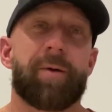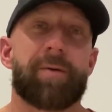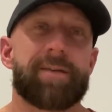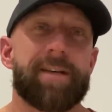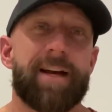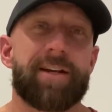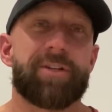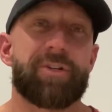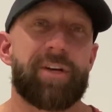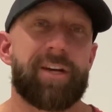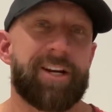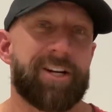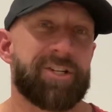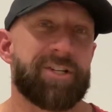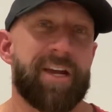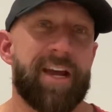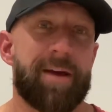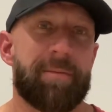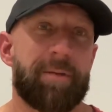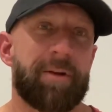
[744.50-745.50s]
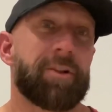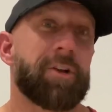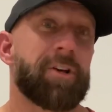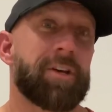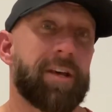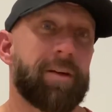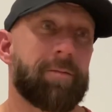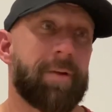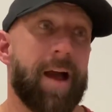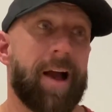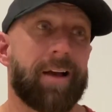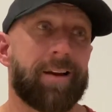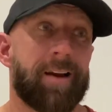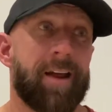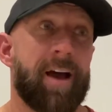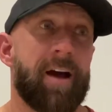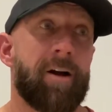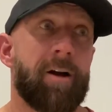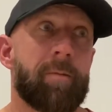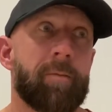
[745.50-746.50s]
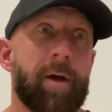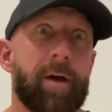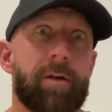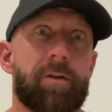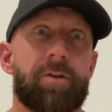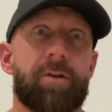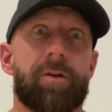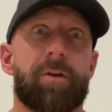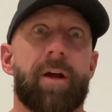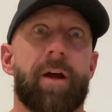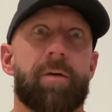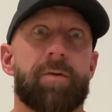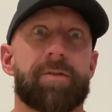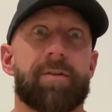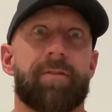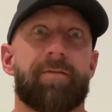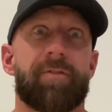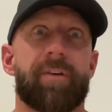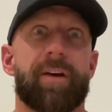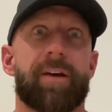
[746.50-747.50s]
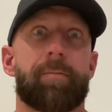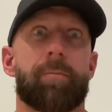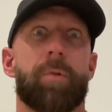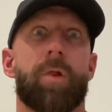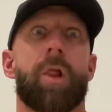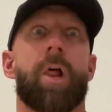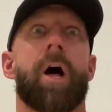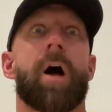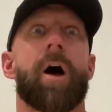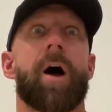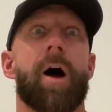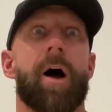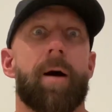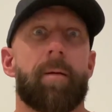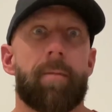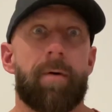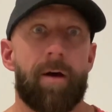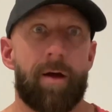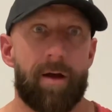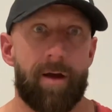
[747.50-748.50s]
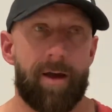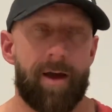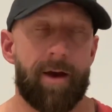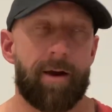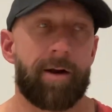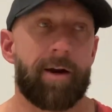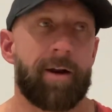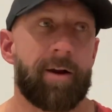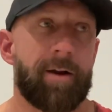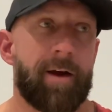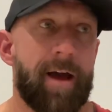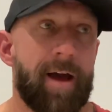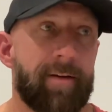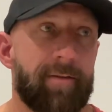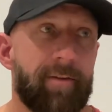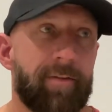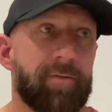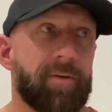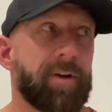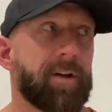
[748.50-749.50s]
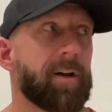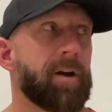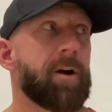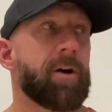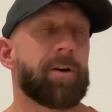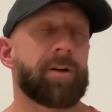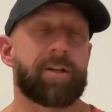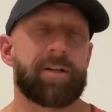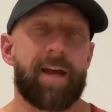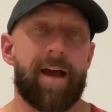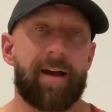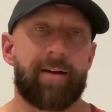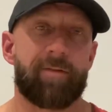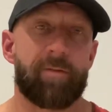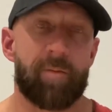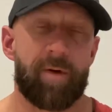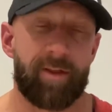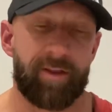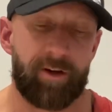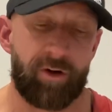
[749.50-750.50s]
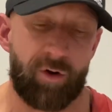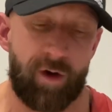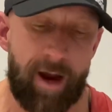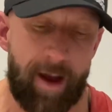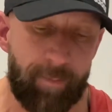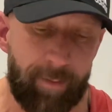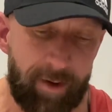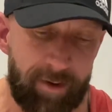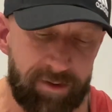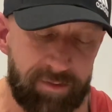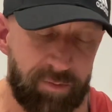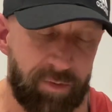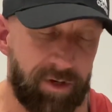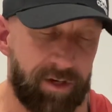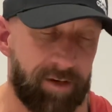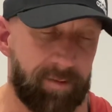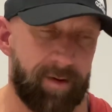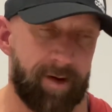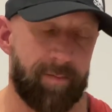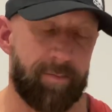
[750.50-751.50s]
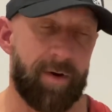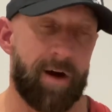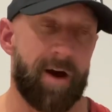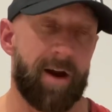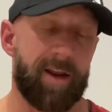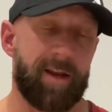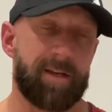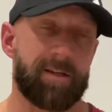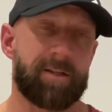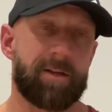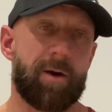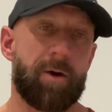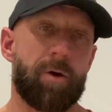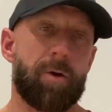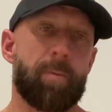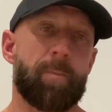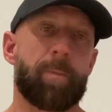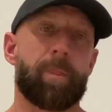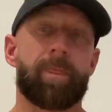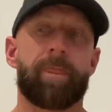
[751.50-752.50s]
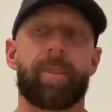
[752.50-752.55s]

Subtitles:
actually in shape. But looking back now, I'm like, dude, I was a freaking blob. How did I not have a freaking heart attack from all the crap I was putting in my body? So